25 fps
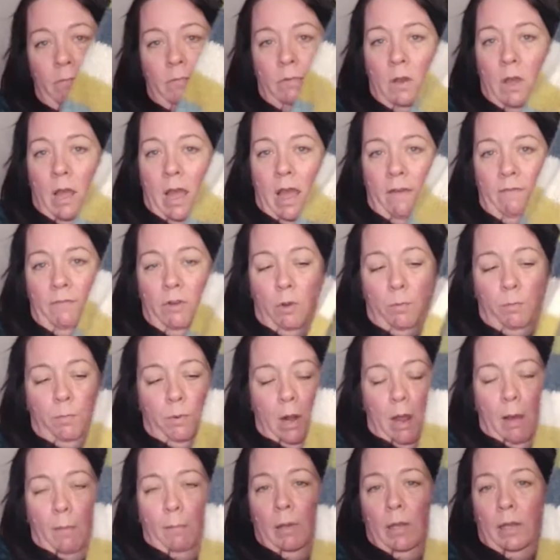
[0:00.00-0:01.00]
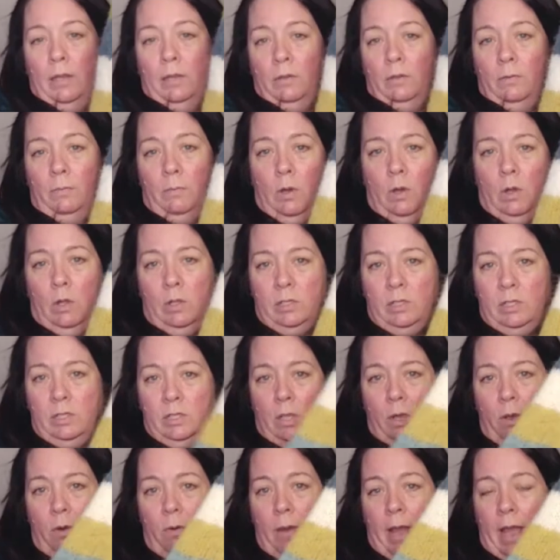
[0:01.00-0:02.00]
have no problem
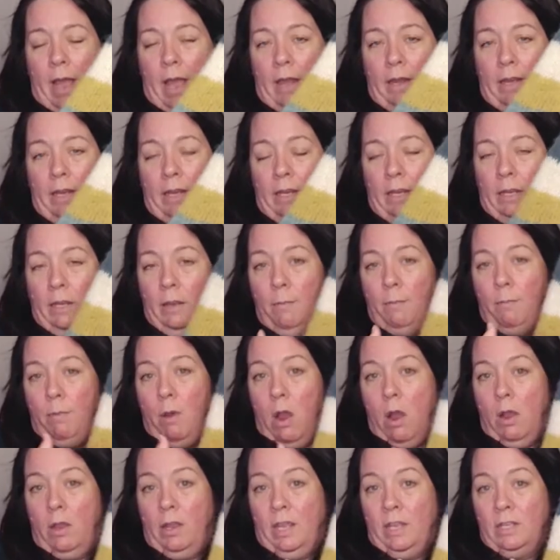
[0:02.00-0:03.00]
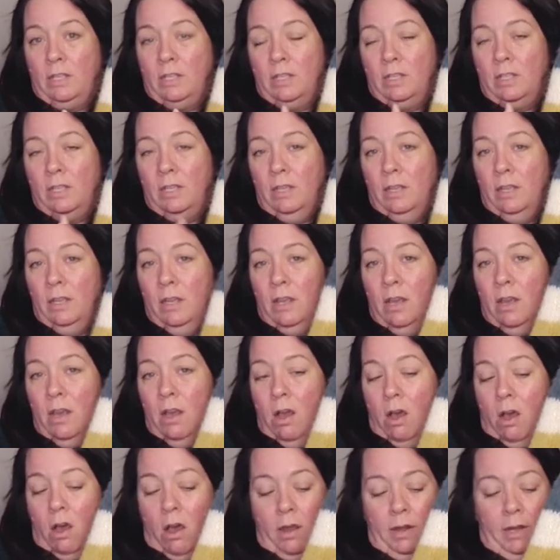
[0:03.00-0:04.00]
also adding pockets
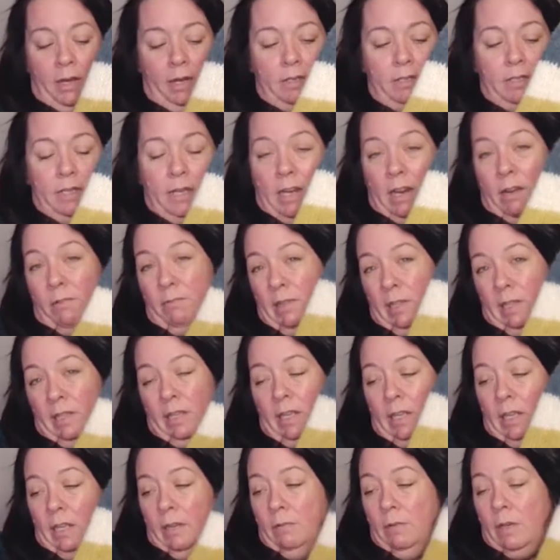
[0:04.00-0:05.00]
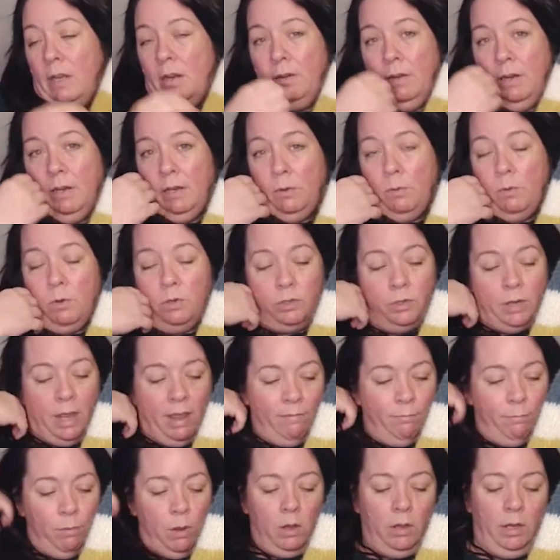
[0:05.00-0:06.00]
on it, and I really want to
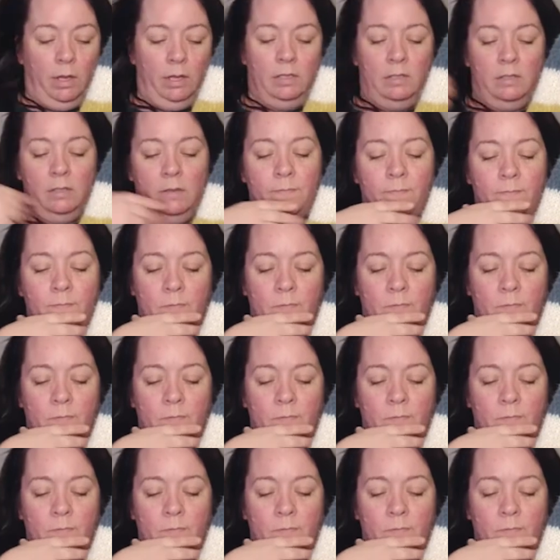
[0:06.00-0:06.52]
have pockets.